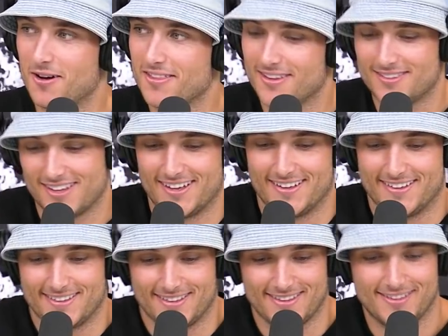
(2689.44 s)

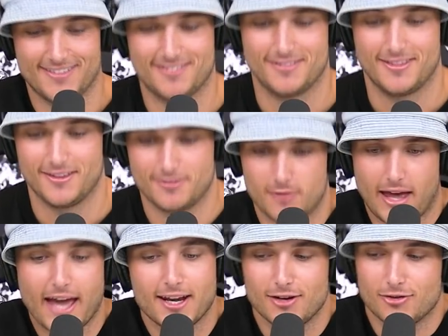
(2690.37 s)
there's
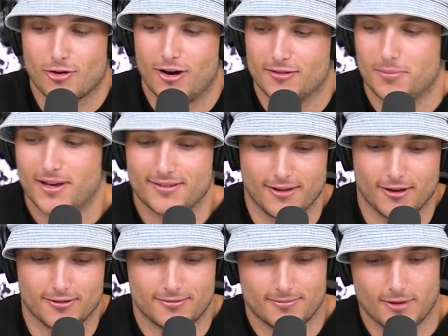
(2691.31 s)
18 tries apiece in
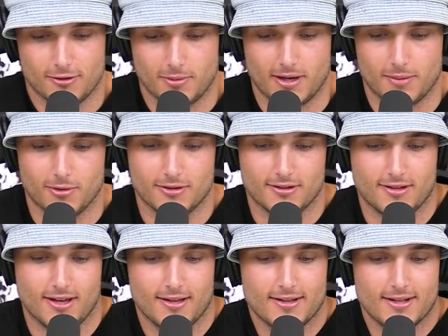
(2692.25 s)
those bloody boys this
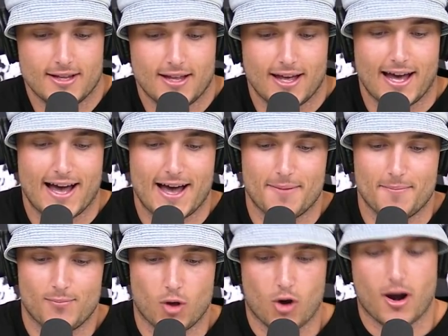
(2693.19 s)
year.
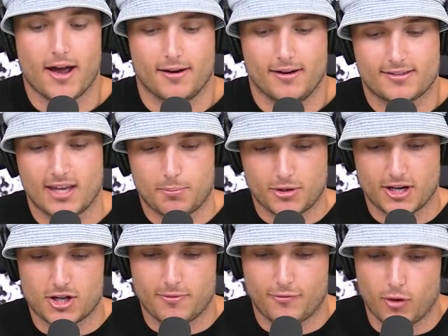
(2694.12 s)
All right, let's get a
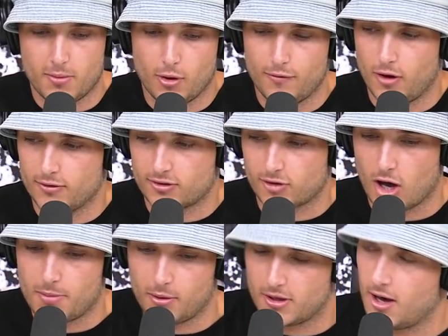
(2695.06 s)
prediction before we move on.
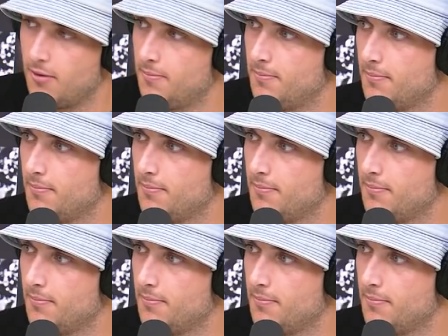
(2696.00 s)
Scope, who are you going?